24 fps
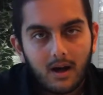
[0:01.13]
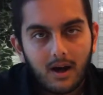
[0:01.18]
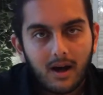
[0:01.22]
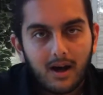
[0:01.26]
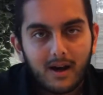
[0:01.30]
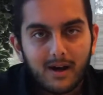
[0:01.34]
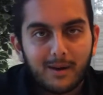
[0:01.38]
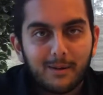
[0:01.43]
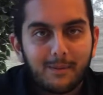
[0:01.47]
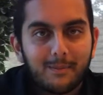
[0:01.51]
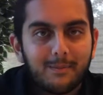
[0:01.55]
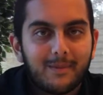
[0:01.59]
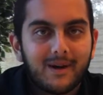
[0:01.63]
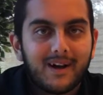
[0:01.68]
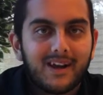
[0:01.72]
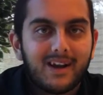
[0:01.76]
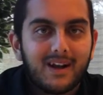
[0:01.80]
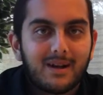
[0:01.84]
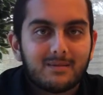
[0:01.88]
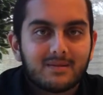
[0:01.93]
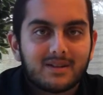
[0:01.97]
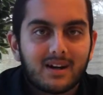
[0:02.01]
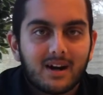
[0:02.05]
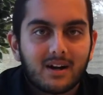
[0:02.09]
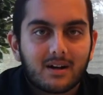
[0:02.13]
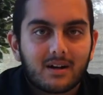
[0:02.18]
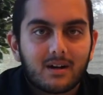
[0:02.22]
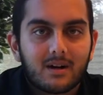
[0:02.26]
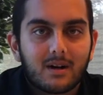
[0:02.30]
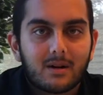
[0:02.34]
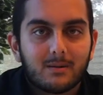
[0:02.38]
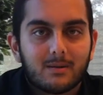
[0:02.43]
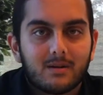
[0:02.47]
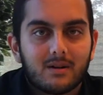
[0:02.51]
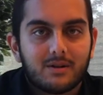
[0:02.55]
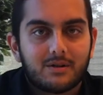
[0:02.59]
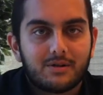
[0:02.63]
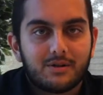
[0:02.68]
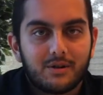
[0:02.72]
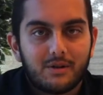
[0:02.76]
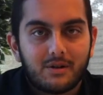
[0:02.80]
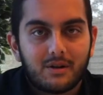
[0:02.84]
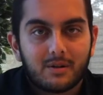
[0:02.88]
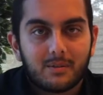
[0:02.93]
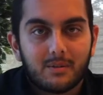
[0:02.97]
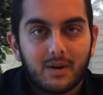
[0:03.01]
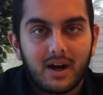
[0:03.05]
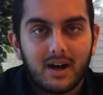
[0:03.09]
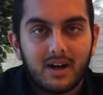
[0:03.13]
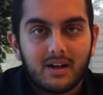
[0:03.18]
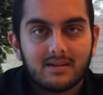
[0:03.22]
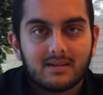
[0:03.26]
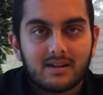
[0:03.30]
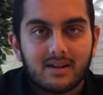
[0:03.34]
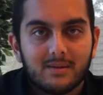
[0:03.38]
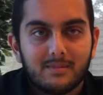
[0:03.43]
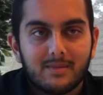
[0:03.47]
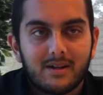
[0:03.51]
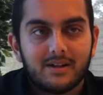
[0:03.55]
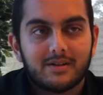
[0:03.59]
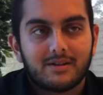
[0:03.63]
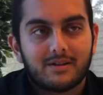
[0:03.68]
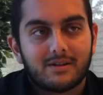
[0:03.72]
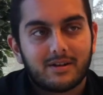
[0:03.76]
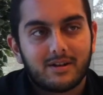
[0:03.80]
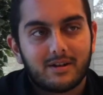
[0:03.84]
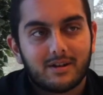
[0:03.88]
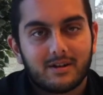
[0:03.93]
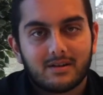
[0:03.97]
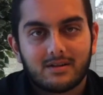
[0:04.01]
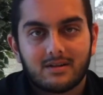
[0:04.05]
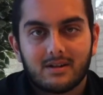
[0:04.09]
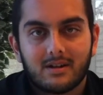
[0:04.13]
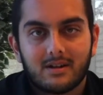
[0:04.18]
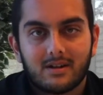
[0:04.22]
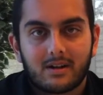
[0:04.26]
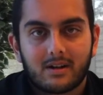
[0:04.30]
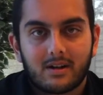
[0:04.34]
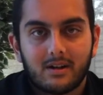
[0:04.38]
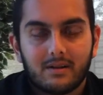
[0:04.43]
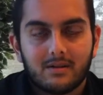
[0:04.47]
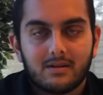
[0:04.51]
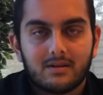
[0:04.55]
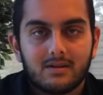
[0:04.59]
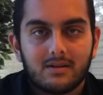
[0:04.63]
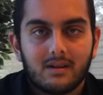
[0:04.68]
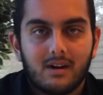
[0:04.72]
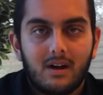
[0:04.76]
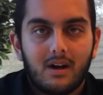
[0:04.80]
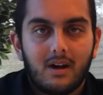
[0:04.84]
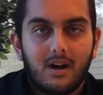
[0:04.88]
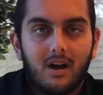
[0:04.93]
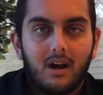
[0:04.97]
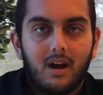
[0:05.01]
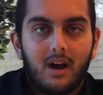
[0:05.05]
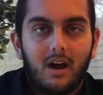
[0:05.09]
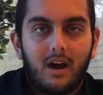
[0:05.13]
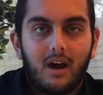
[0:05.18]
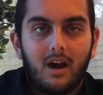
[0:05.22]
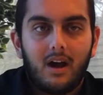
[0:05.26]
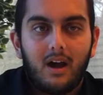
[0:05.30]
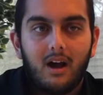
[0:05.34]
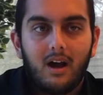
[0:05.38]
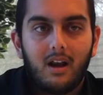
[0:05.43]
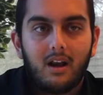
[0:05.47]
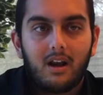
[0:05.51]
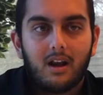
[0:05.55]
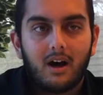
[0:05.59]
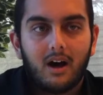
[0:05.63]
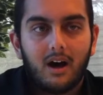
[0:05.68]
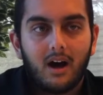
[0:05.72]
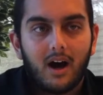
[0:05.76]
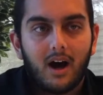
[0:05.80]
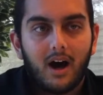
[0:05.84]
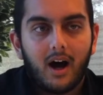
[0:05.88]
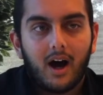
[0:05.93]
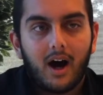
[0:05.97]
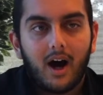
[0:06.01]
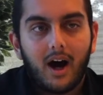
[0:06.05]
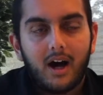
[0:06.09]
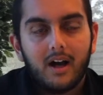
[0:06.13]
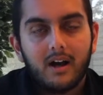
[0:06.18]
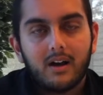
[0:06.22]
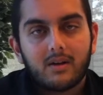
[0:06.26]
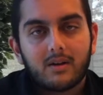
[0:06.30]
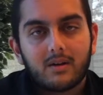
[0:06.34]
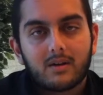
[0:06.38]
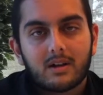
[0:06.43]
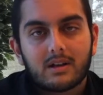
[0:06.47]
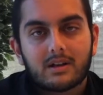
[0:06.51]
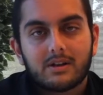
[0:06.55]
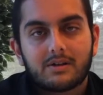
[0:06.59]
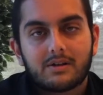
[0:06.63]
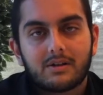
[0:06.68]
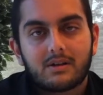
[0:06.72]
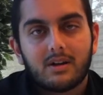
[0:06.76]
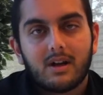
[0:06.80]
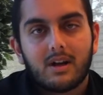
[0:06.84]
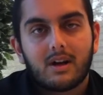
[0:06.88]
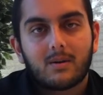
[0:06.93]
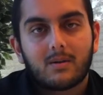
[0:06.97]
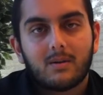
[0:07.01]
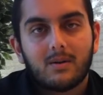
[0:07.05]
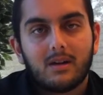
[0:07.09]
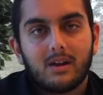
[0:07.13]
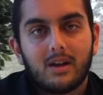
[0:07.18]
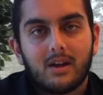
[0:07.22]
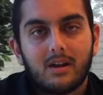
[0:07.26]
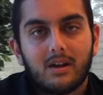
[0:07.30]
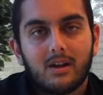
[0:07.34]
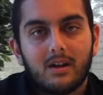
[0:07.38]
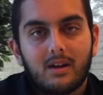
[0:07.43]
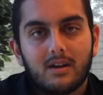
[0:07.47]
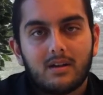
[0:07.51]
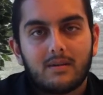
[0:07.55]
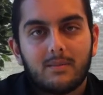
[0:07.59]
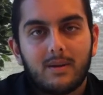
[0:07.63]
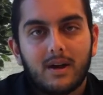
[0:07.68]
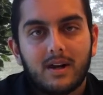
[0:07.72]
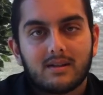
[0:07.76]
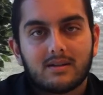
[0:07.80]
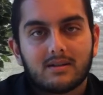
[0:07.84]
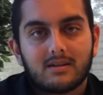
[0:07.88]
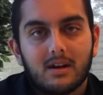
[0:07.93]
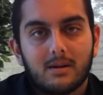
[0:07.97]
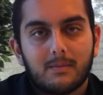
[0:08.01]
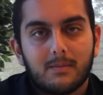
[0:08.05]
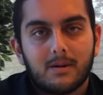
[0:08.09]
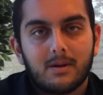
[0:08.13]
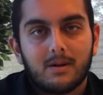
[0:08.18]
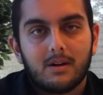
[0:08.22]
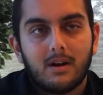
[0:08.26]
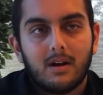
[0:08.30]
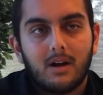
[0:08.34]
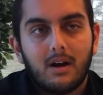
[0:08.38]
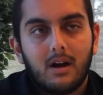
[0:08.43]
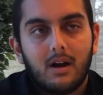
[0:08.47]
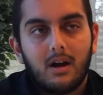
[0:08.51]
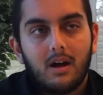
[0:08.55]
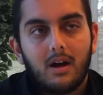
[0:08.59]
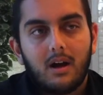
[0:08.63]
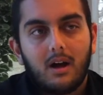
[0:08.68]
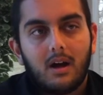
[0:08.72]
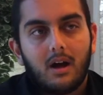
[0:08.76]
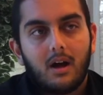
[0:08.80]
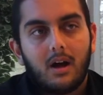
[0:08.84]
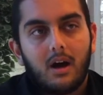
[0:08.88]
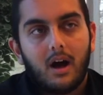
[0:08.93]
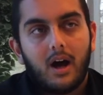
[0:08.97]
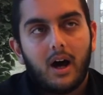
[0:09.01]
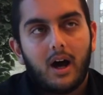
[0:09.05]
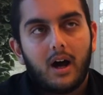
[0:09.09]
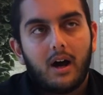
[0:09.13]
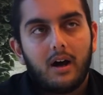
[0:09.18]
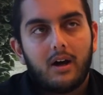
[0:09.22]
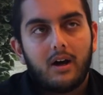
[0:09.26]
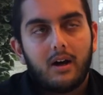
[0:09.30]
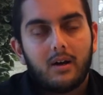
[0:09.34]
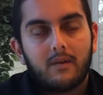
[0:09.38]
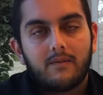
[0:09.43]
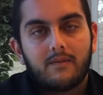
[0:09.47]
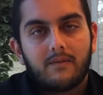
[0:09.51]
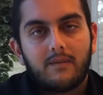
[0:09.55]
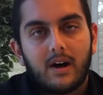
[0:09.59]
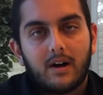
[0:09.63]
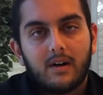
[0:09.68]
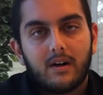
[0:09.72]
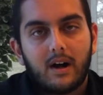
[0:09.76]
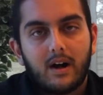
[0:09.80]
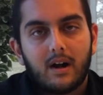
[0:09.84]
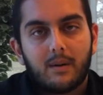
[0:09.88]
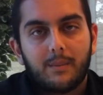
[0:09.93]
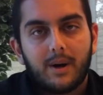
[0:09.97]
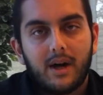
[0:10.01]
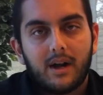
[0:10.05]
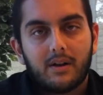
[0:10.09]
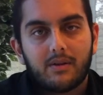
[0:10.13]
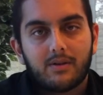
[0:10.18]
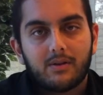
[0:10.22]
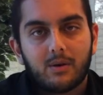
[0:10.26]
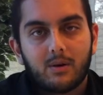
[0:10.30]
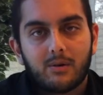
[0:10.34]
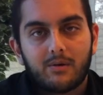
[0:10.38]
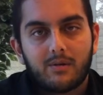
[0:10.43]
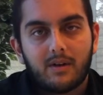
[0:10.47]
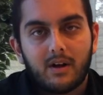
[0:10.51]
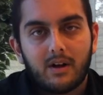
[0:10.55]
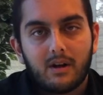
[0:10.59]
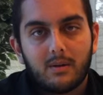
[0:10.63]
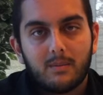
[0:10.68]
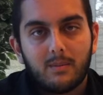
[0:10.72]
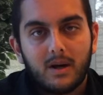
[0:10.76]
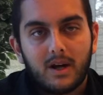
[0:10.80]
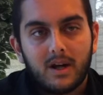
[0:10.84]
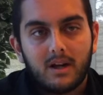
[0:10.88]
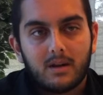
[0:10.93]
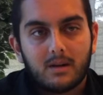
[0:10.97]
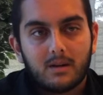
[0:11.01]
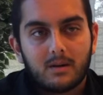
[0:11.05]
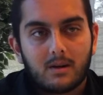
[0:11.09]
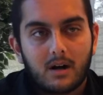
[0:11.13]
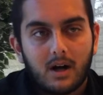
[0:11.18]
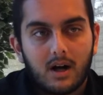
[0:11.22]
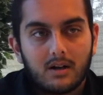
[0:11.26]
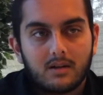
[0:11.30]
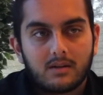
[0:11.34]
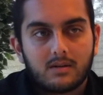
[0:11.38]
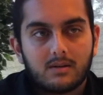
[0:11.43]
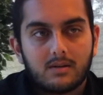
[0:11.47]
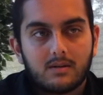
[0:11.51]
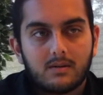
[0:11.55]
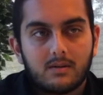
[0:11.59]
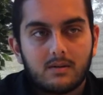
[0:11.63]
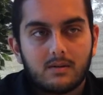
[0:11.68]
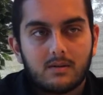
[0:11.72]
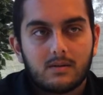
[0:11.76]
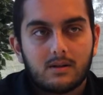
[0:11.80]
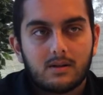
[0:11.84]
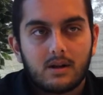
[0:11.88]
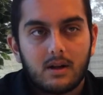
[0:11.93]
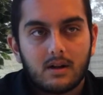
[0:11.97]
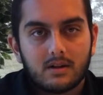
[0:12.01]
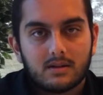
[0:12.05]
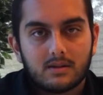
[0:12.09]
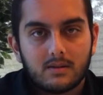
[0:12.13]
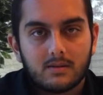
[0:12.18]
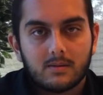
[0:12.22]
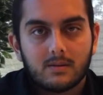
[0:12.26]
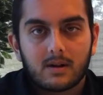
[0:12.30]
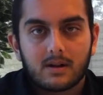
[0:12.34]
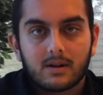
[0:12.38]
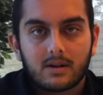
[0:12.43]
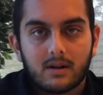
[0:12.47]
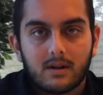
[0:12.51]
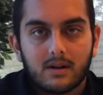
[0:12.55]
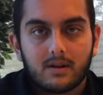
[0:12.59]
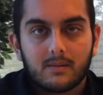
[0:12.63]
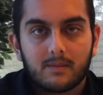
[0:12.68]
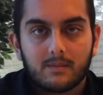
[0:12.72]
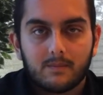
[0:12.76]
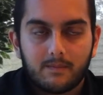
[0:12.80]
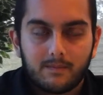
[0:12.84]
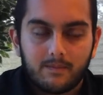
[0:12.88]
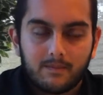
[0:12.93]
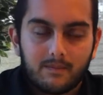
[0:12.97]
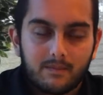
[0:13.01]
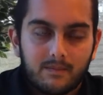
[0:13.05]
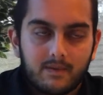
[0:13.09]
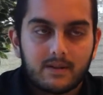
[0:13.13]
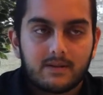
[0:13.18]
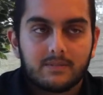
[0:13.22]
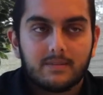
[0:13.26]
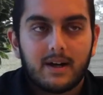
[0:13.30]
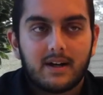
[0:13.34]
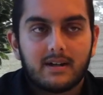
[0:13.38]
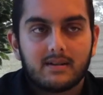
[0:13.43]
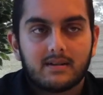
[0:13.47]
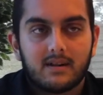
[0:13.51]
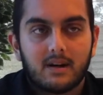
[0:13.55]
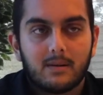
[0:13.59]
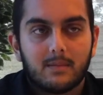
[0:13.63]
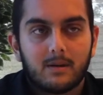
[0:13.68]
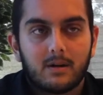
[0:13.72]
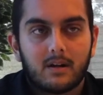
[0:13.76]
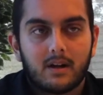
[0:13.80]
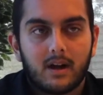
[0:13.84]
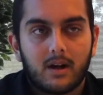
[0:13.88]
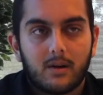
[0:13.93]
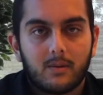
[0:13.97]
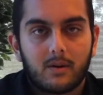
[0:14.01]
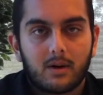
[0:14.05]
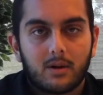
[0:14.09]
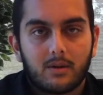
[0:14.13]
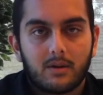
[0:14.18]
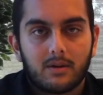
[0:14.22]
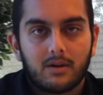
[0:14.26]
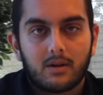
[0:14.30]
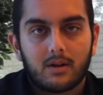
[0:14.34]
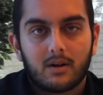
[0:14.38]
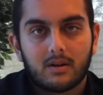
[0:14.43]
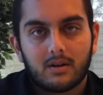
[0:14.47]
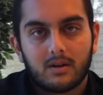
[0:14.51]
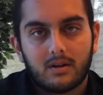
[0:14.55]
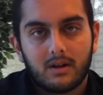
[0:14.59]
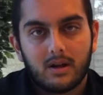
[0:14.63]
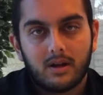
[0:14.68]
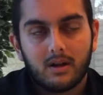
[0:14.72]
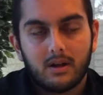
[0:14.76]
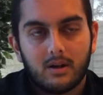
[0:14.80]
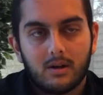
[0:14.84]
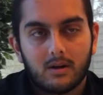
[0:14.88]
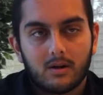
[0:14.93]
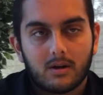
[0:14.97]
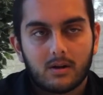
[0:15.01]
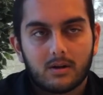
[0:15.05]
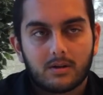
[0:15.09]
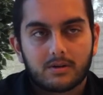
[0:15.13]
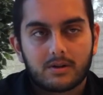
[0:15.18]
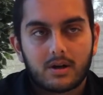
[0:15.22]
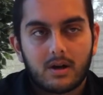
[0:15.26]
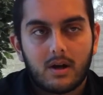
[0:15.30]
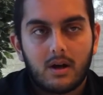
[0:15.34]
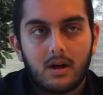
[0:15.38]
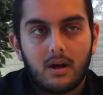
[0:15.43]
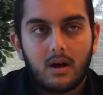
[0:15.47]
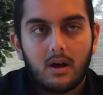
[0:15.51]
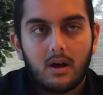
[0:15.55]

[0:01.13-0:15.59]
Hi, my name's Ankur. I'm a junior poli-sci major here at Syracuse, and I interned at the Chatauquan Daily this past summer. I found out about it through a friend of mine, Laurence, who also worked there this past summer, and I work with her at the Daily Orange.